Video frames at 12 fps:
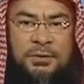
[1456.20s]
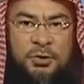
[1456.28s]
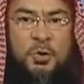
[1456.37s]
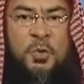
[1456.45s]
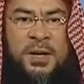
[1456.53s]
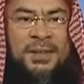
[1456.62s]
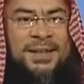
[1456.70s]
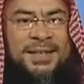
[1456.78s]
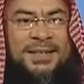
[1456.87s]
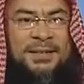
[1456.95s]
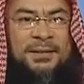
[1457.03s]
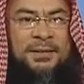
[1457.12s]
doing
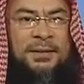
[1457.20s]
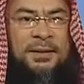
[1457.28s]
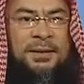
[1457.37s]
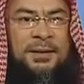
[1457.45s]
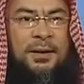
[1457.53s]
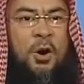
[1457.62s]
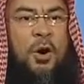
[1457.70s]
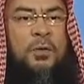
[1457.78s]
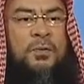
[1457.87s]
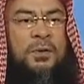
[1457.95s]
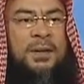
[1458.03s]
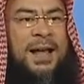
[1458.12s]
this
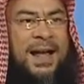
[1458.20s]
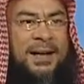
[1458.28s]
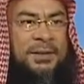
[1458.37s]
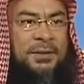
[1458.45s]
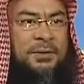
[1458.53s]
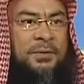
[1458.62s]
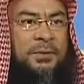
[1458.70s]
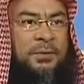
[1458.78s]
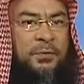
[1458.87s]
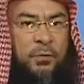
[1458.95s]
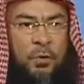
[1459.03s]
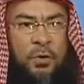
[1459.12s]
awful act
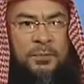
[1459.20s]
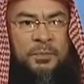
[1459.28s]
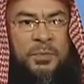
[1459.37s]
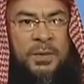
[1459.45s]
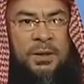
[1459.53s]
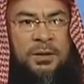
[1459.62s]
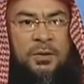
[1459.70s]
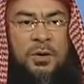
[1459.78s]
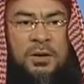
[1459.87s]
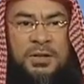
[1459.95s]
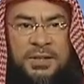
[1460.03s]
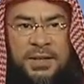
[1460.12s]
for? You
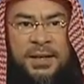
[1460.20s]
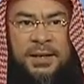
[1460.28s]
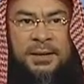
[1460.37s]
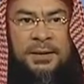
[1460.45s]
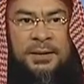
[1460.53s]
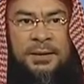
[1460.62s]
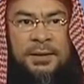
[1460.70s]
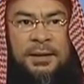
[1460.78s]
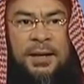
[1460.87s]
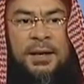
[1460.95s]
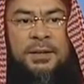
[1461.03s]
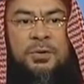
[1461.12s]
are sinning
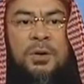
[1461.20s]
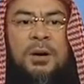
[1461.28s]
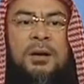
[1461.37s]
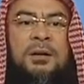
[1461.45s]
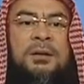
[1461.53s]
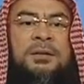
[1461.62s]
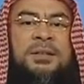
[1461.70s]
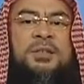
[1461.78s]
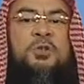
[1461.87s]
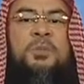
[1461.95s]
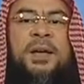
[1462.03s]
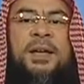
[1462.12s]
and you are
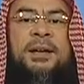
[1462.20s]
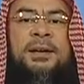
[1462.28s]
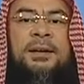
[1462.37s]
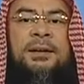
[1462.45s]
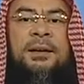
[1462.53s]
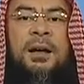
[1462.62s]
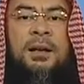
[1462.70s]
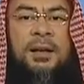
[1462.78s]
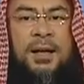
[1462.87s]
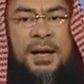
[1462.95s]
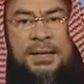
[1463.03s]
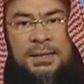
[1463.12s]
disobeying
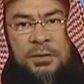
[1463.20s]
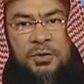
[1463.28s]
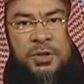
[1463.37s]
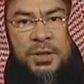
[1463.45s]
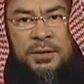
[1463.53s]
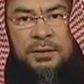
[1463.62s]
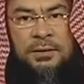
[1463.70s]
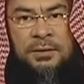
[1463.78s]
Allah Azza wa Jalla.